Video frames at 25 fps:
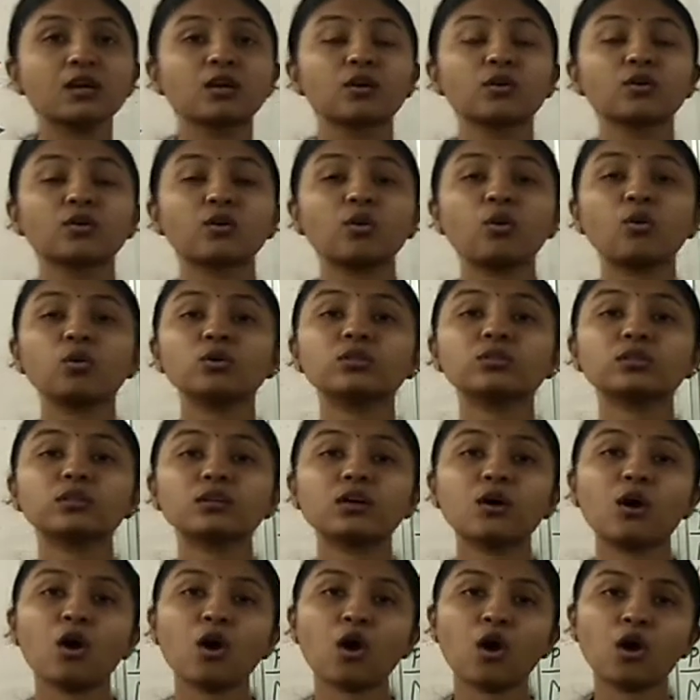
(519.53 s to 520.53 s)
Growth
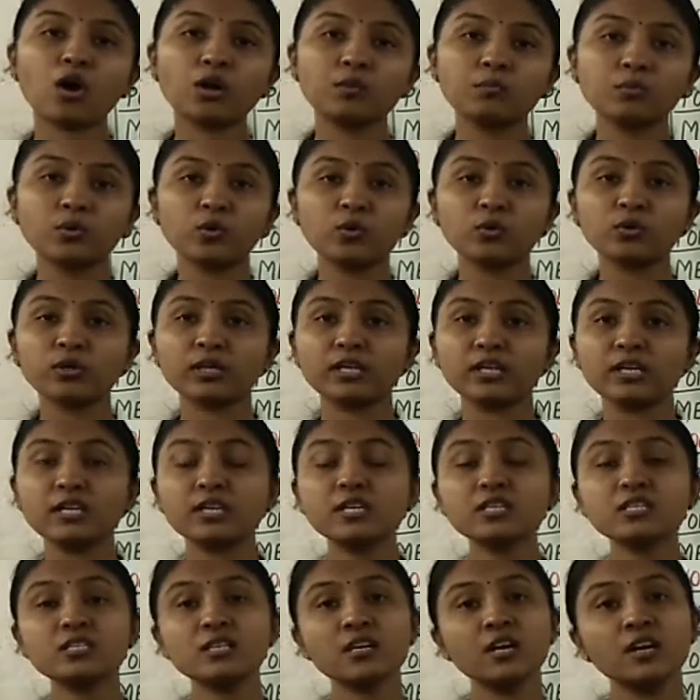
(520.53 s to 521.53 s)
hormone
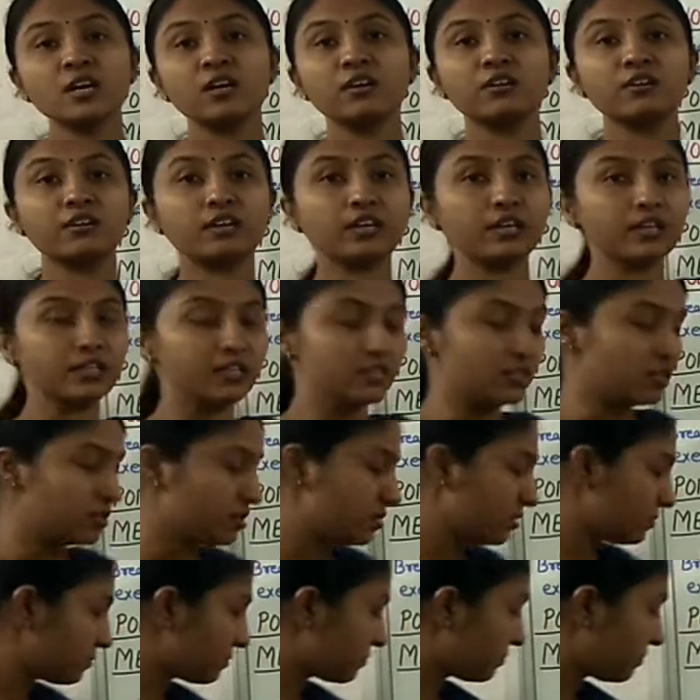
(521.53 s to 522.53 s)
is
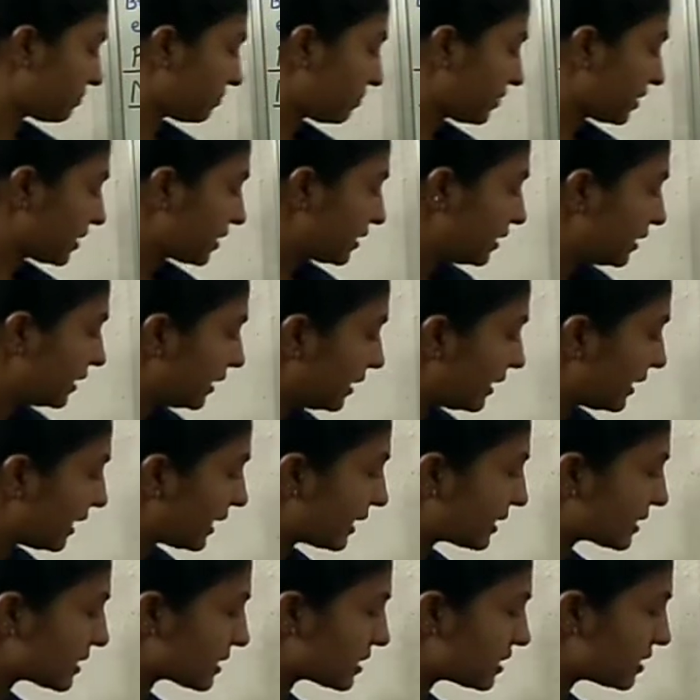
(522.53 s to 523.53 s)
released. The
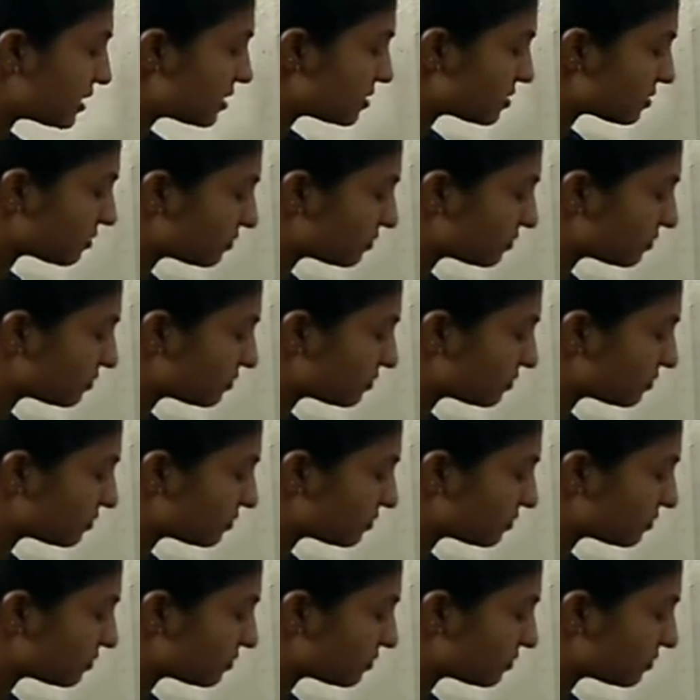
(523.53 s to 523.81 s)
next is